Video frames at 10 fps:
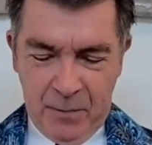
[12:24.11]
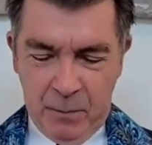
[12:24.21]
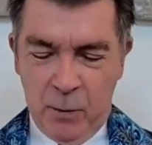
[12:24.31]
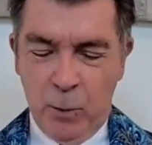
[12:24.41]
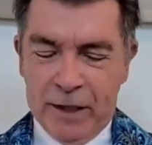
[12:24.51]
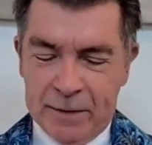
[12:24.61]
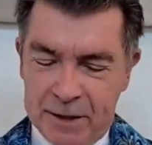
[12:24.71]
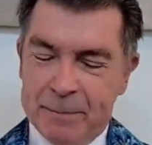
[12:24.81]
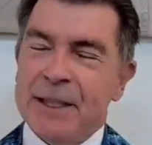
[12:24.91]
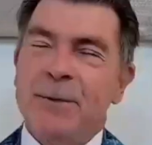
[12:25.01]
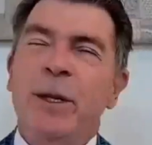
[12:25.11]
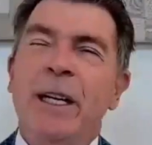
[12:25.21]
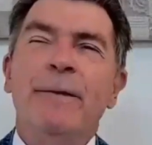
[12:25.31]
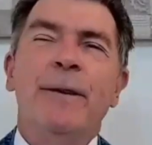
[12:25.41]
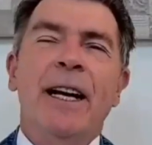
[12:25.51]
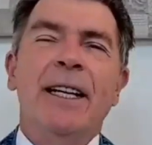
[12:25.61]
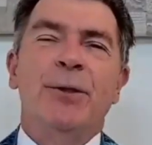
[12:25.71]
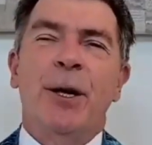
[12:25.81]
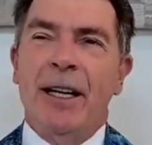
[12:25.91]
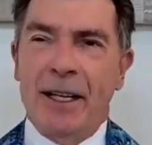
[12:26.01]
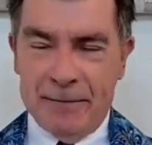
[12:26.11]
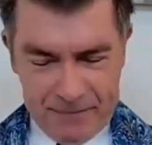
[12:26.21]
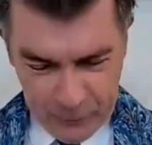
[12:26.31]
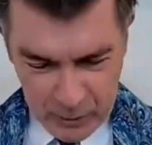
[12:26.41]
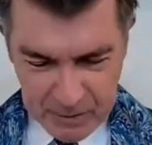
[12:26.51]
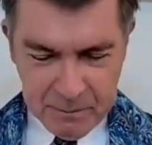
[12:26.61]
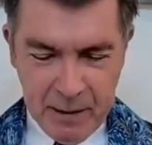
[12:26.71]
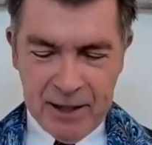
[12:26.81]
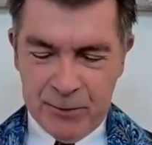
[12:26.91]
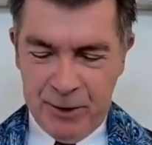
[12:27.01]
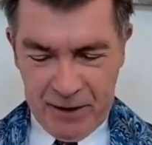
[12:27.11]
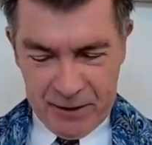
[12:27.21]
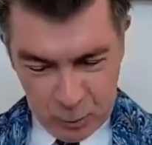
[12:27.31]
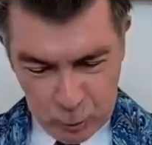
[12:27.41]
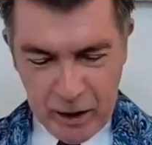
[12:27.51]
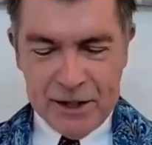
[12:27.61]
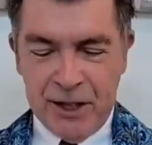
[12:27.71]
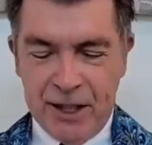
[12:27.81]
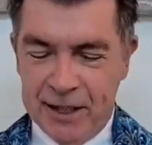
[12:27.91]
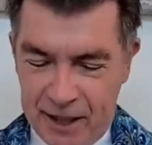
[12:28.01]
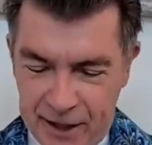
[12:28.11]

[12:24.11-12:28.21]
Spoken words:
Because whenever I try and form a boundary that's rigid and